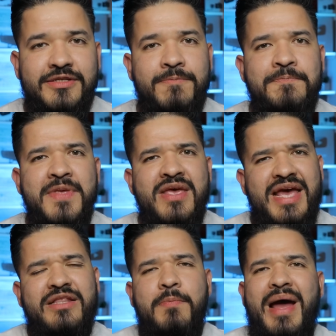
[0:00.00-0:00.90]
them.
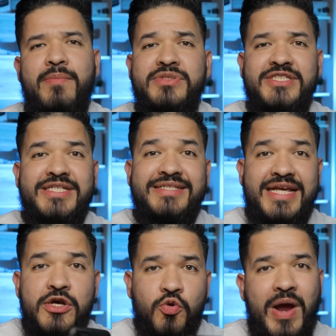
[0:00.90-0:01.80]
And the Bible says that
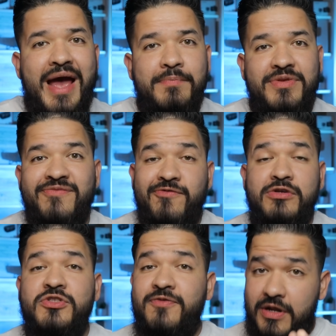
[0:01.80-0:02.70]
they grabbed them.
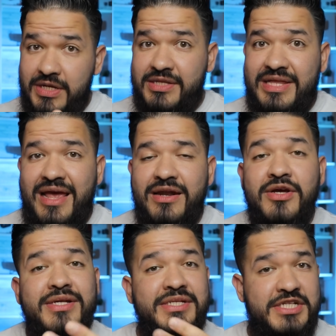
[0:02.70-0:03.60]
First of all, look at that.
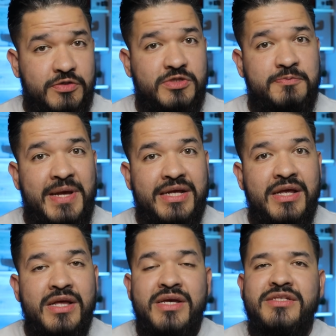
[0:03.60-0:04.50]
Look at the
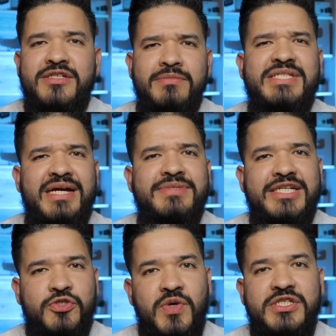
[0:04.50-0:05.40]
disrespect sometimes
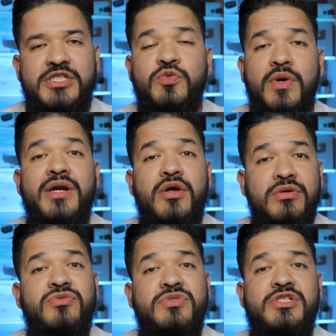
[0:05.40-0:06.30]
as Christians, we're going to go
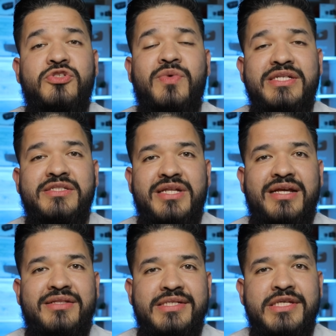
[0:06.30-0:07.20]
through situations
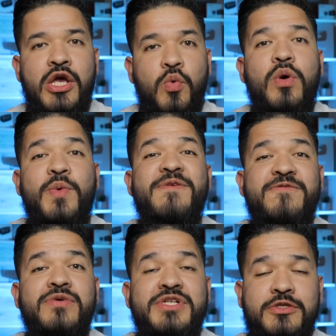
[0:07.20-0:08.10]
like this where we
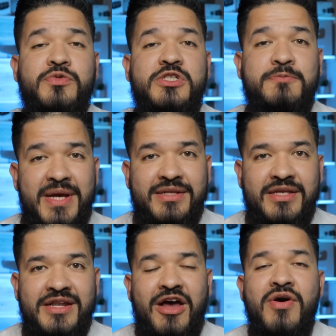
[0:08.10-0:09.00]
feel
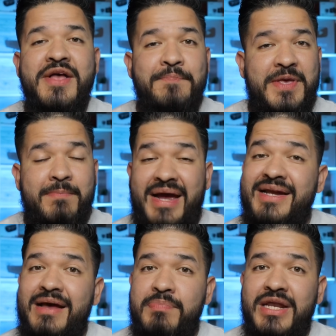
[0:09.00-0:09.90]
disrespected. Now, it might
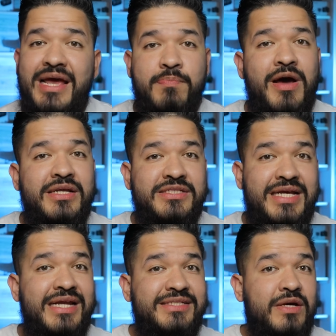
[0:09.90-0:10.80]
not be like Paul and
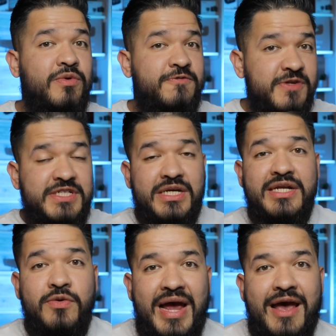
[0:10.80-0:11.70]
Silas that were
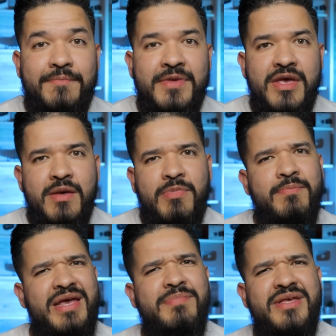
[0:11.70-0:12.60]
physically grabbed, but
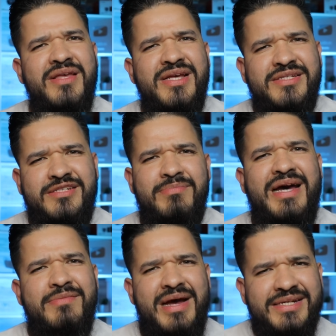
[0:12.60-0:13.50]
maybe
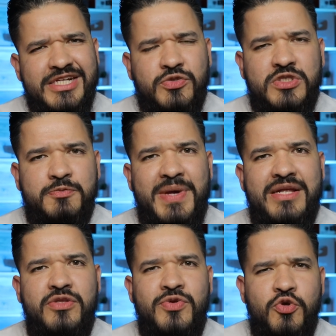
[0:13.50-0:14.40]
somebody might
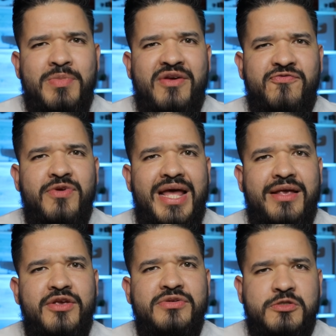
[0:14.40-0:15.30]
disrespect you. You might feel
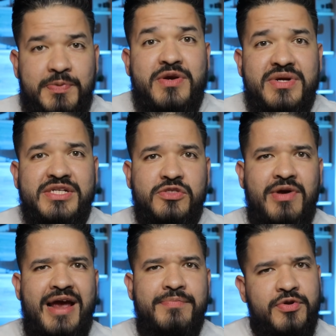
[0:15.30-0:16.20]
like your spirit is
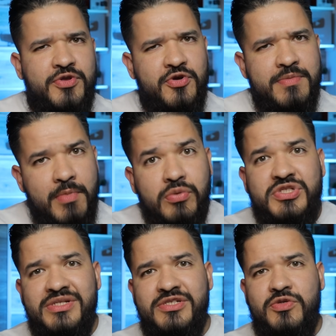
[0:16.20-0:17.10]
grabbed, or your
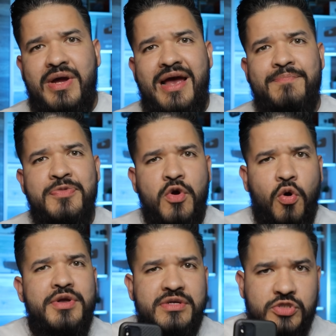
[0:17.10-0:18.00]
emotion is grabbed,
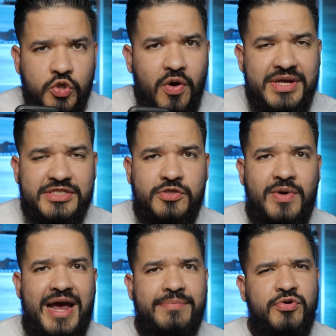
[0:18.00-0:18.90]
or your joy is
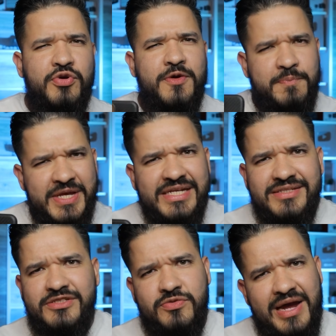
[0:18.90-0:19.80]
grabbed, or your
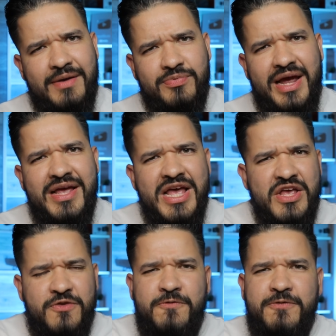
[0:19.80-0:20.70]
peace is grabbed, right?
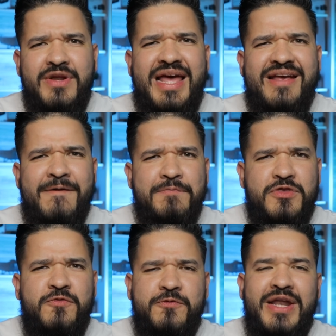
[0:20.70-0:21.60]
You feel like
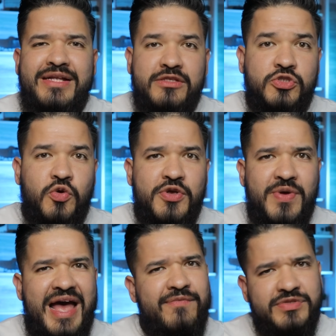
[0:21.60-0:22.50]
you feel like the joy you
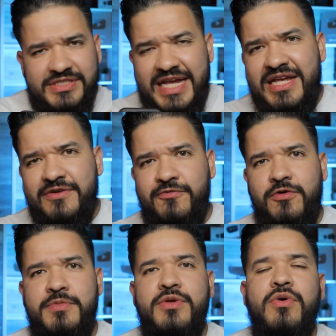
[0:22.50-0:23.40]
have was taken
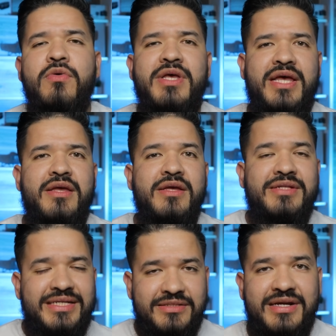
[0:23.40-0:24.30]
from you. Okay,
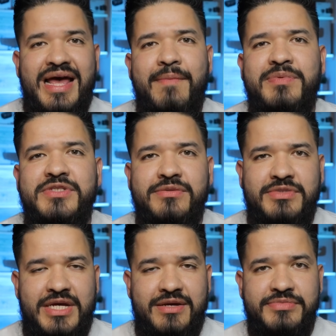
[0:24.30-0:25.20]
that's going to happen
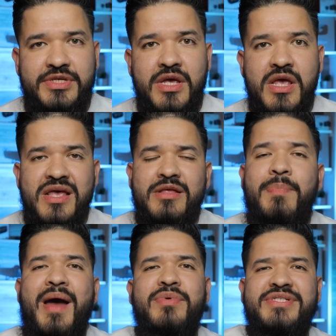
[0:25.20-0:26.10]
sometimes. The
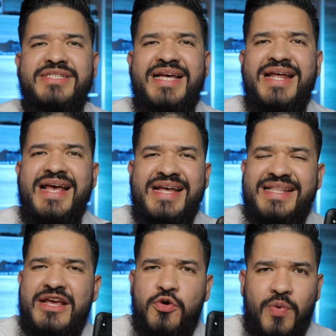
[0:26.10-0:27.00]
Bible says that
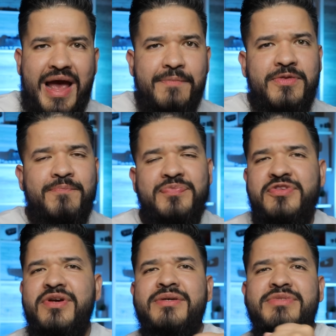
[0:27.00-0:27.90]
they grabbed them,
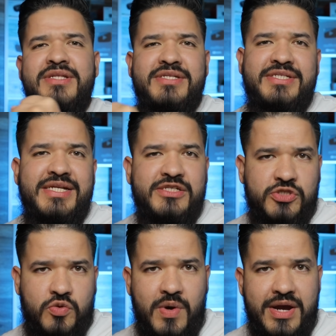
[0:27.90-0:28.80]
took them to the city
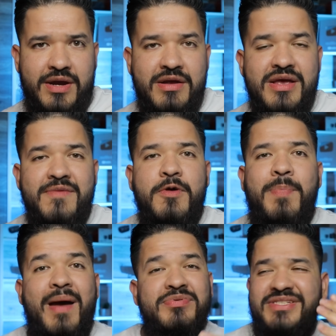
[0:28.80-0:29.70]
square, the
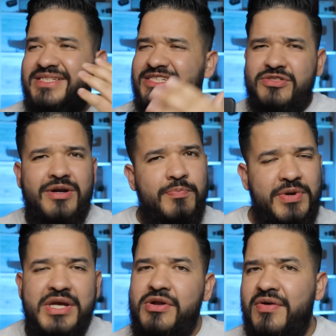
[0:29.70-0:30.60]
Bible says they started
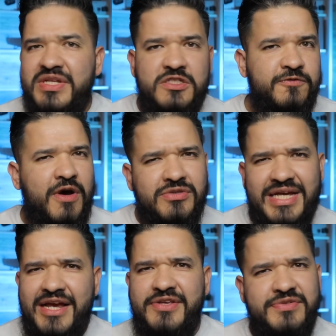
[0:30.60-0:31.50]
bringing all these false
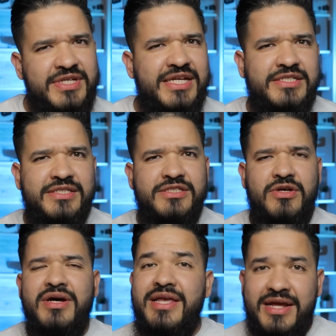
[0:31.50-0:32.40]
accusations
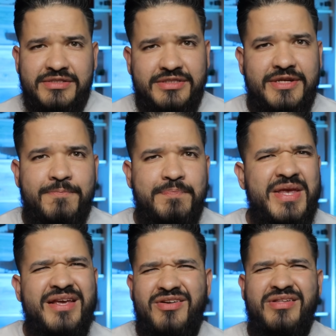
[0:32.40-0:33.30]
against him,
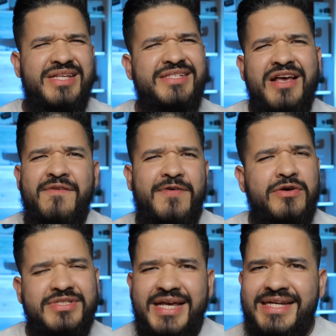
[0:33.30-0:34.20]
making all these
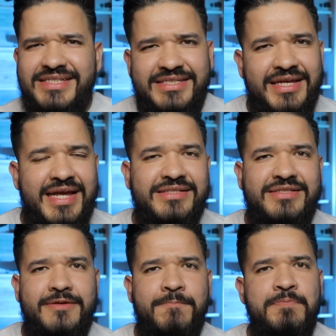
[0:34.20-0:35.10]
false cases
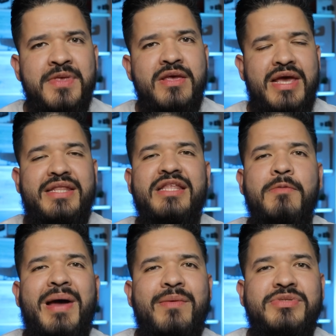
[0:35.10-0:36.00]
against him. And then the
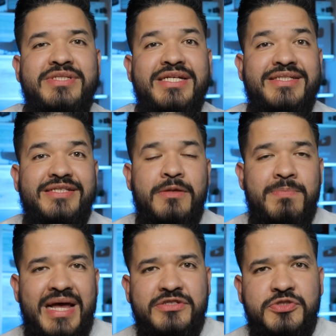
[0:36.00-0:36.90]
Bible says that the
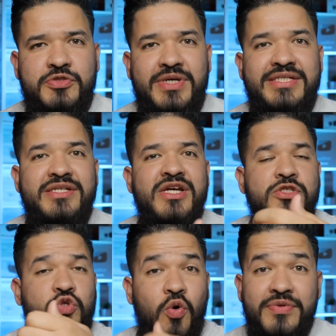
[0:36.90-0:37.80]
magistrates
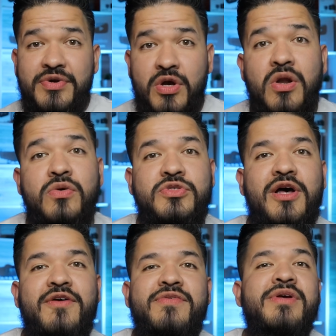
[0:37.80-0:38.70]
tore their clothes
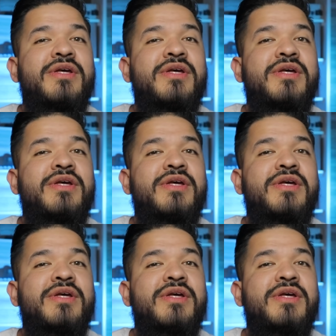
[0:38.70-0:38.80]
off.